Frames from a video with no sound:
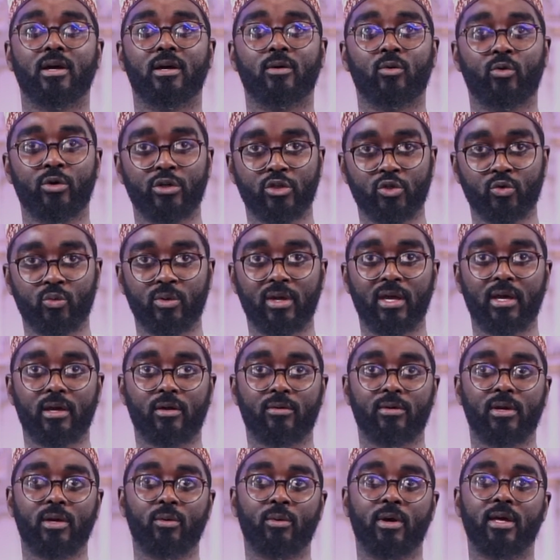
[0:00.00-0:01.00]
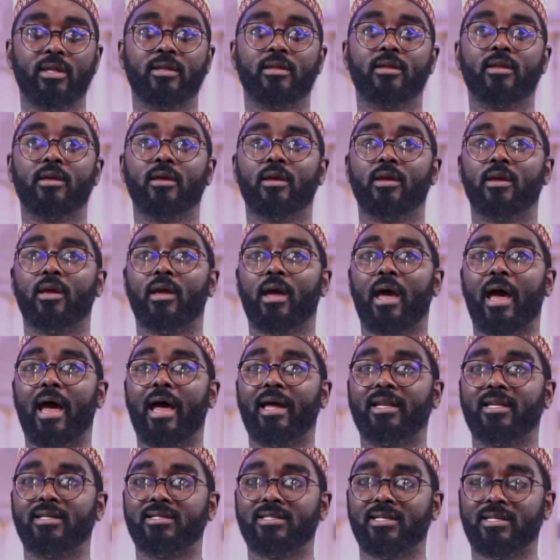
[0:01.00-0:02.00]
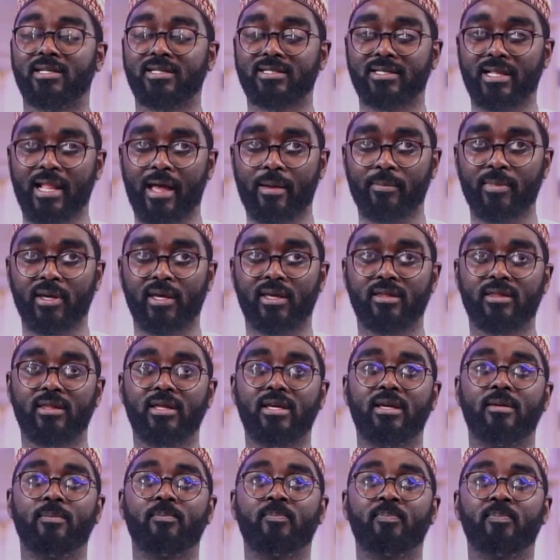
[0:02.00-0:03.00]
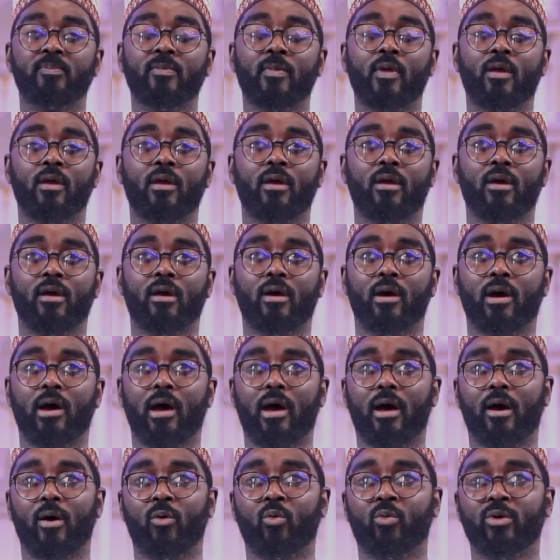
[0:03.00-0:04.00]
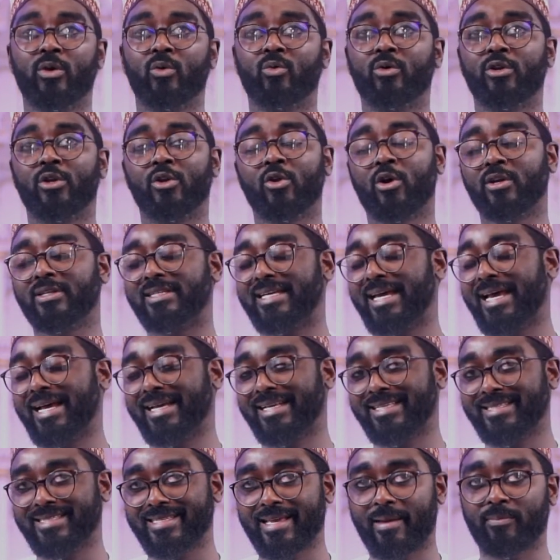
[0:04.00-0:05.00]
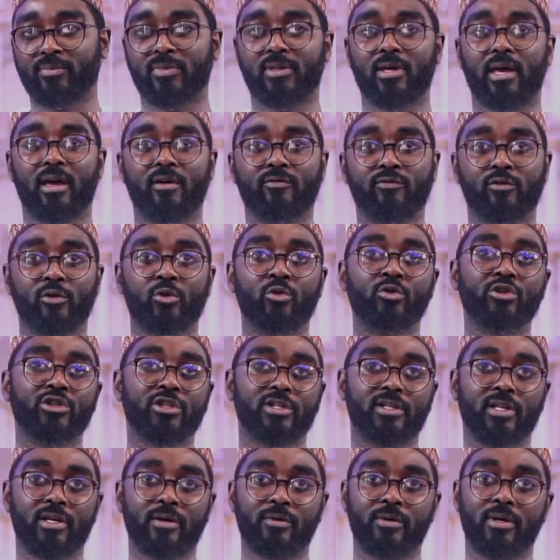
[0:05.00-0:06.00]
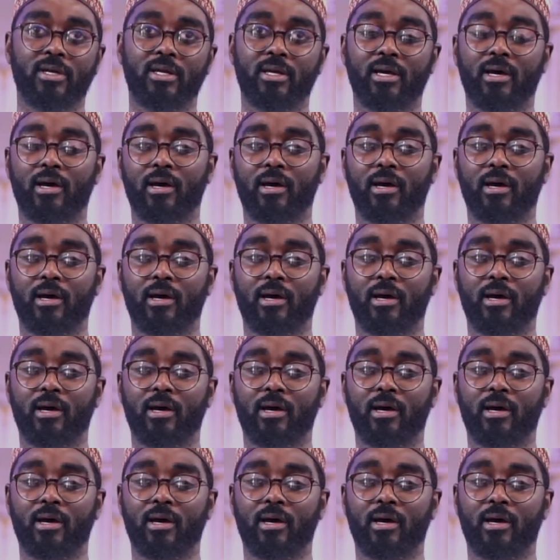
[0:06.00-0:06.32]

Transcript: which we agree with, and is an Islamic theme, we would not accept the evolutionary